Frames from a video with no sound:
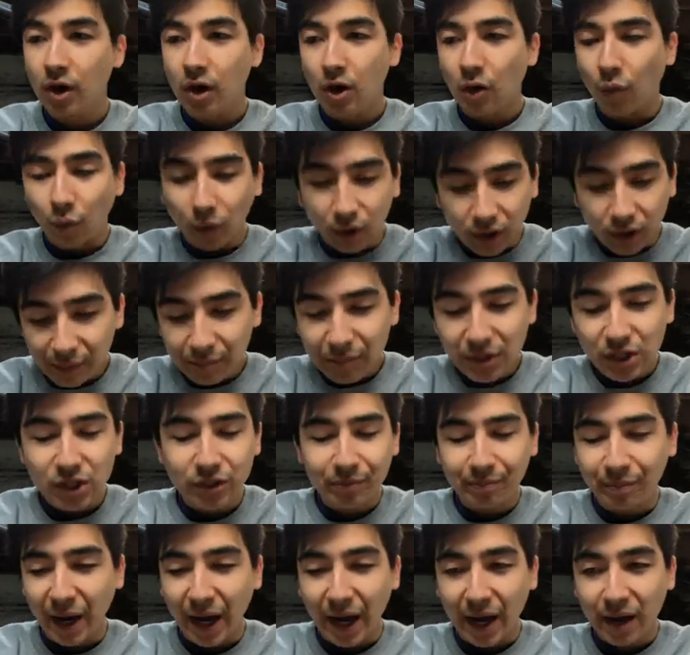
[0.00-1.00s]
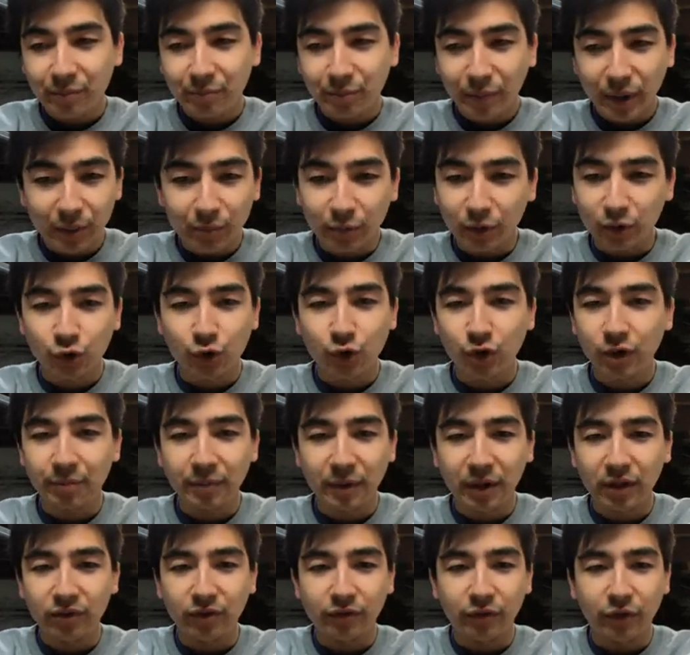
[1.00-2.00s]
When I'm in Japan, people treat me
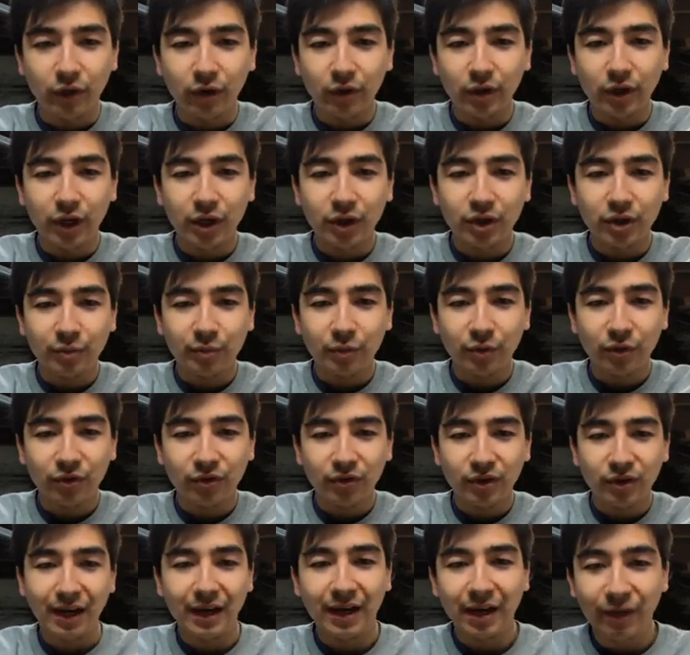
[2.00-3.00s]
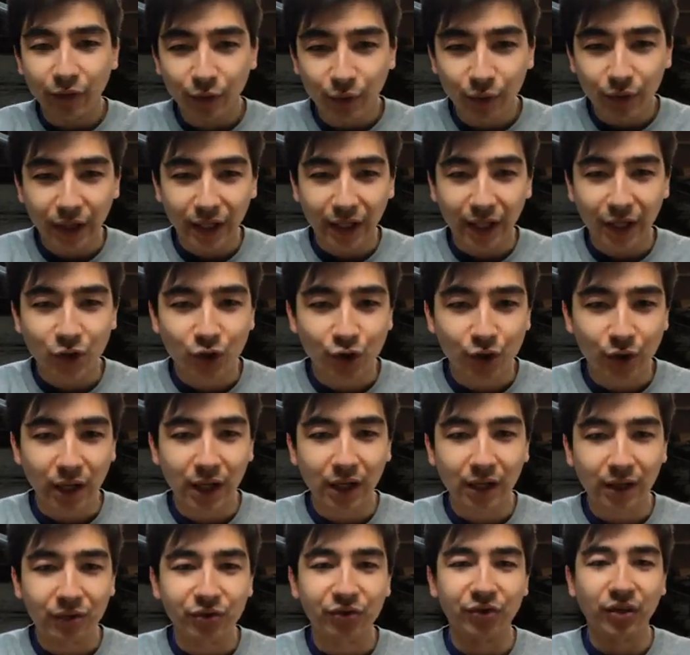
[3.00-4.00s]
as a full Asian person. I never really get
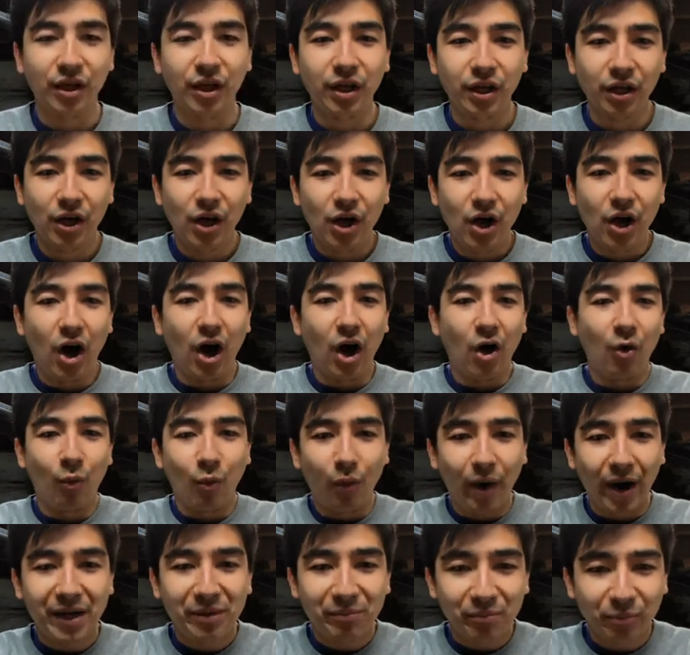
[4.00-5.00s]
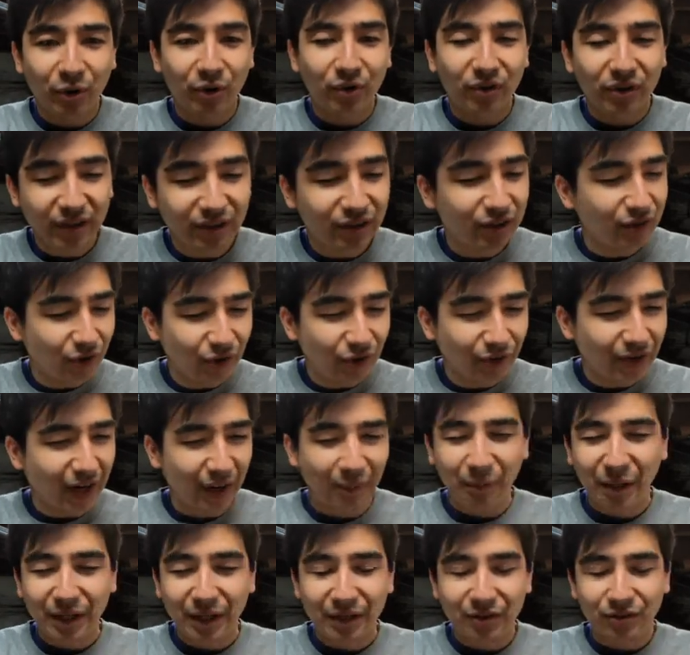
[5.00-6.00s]
treated as, like, a white person, you know what I
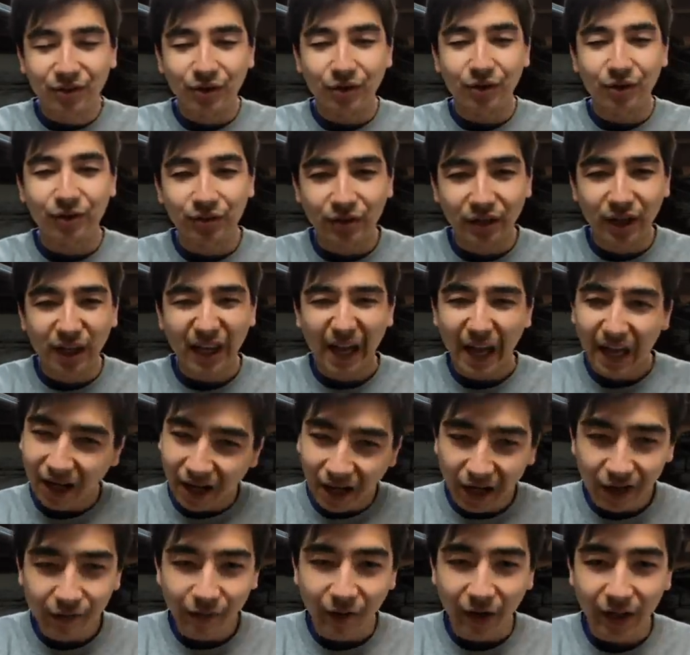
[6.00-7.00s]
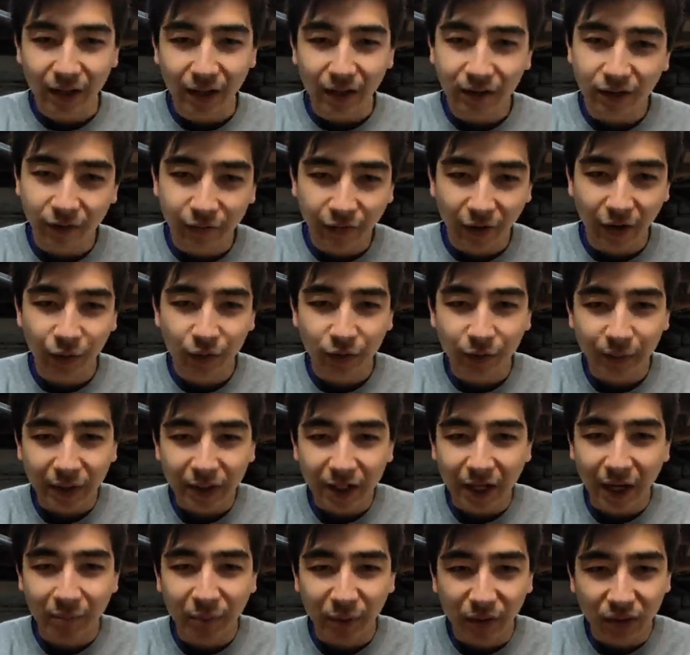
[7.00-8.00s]
mean? So it's like, I kind of identify with my
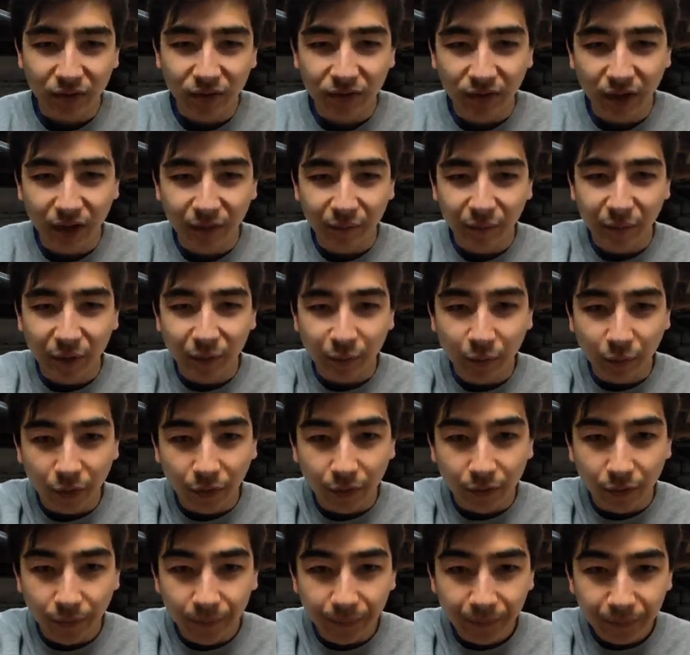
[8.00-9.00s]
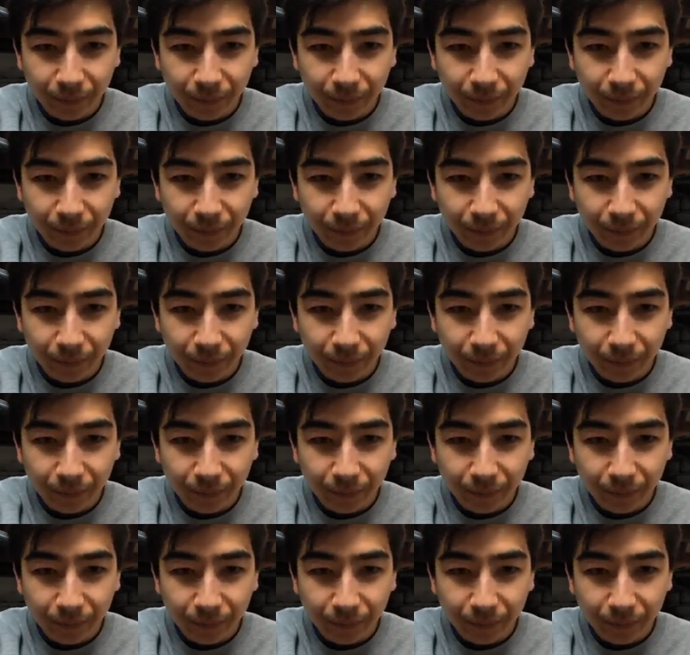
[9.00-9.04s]
Japanese side a bit more.